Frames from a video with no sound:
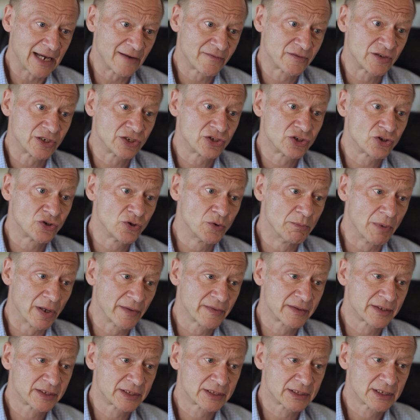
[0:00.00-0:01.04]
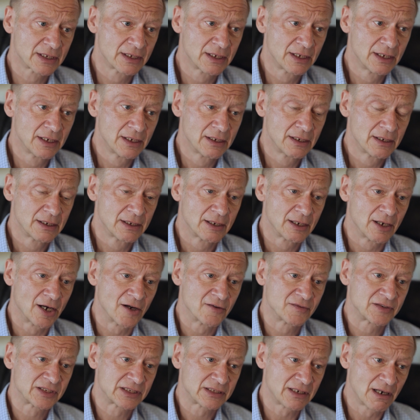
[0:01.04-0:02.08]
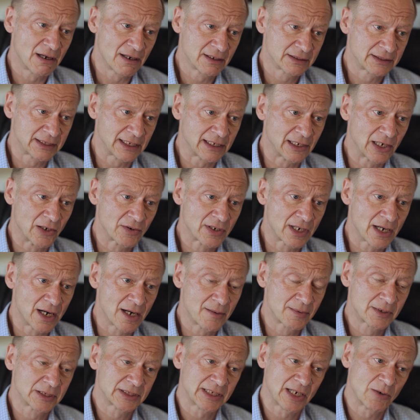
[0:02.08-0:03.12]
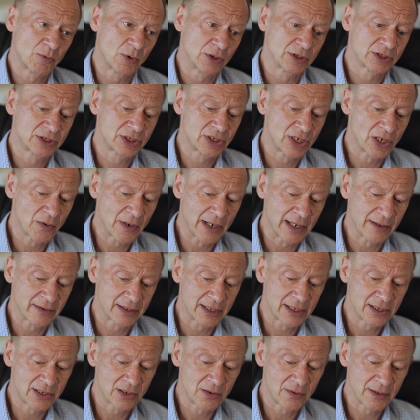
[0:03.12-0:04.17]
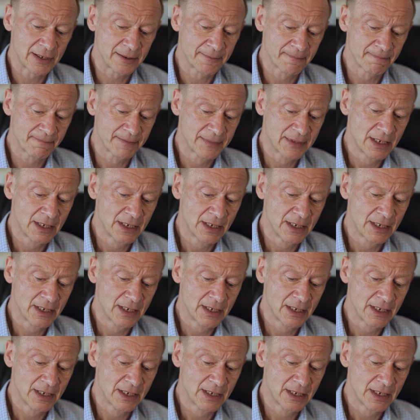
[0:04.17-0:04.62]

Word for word: after two months of starting low carb because I want to know how they're doing